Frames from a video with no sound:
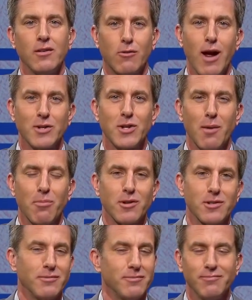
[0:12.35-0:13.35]

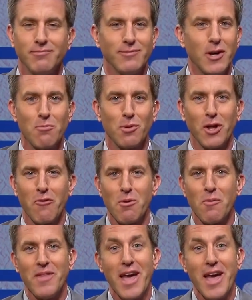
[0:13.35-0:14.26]
Grasshoppers. Unbelievable.